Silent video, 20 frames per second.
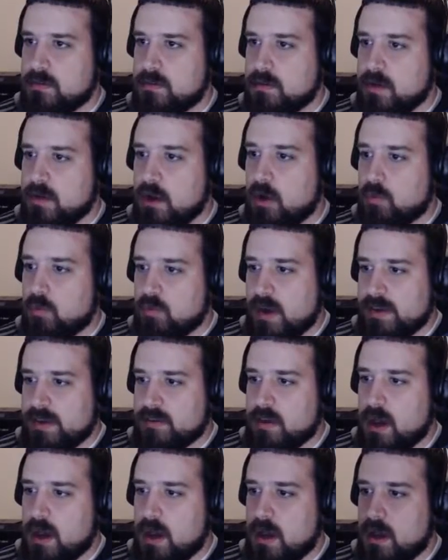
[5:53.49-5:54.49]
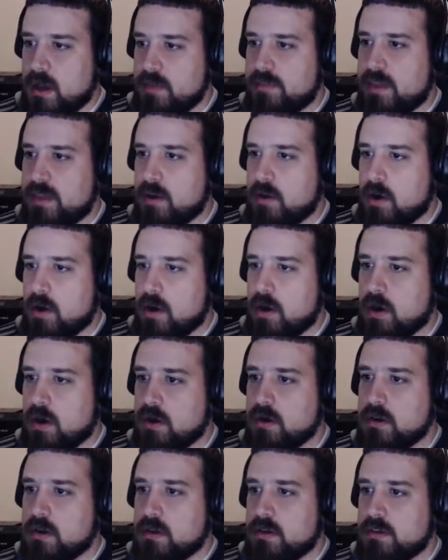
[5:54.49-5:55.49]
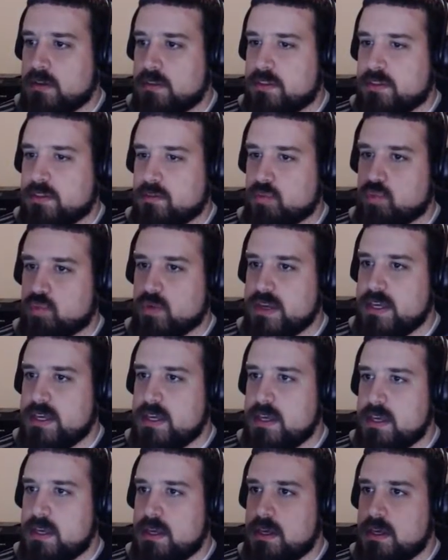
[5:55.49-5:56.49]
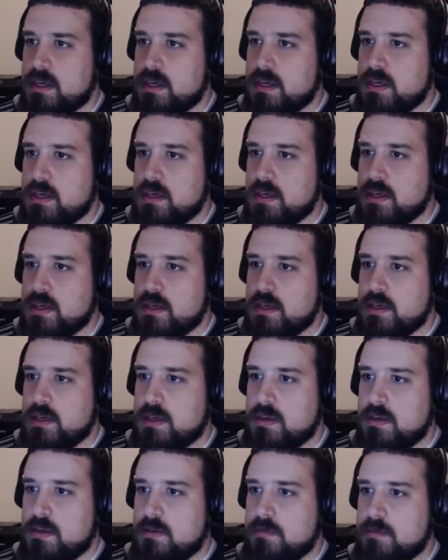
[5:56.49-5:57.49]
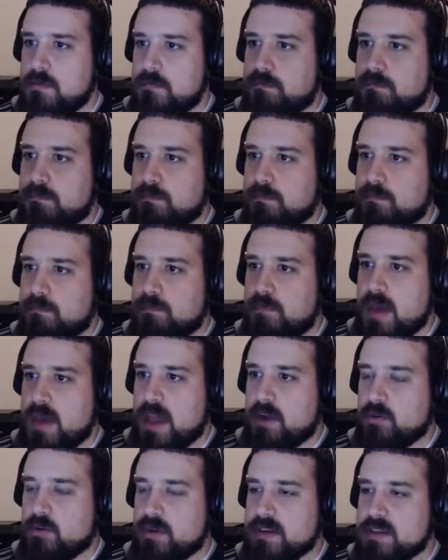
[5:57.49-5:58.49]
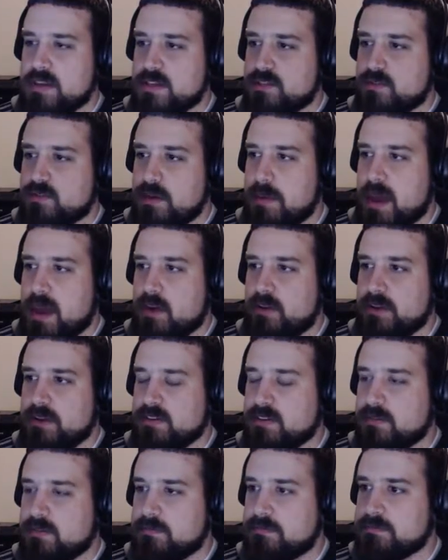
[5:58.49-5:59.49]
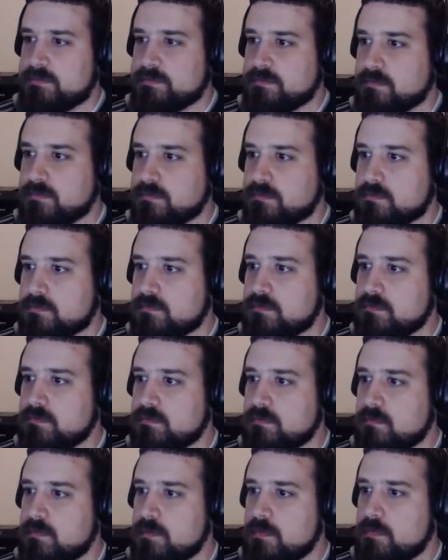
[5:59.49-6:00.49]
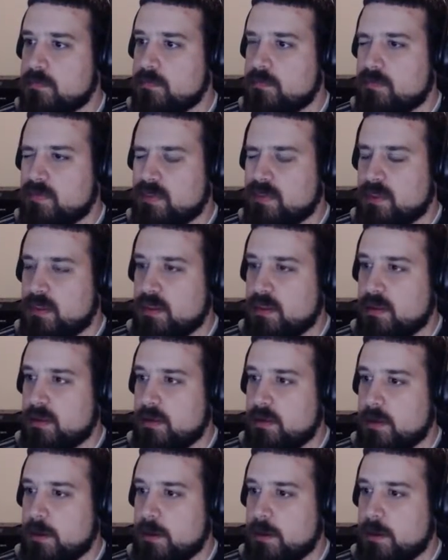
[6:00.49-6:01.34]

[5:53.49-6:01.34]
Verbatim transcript: Oh right. Uh, there are three batteries. Three batteries. Okay. Indicators.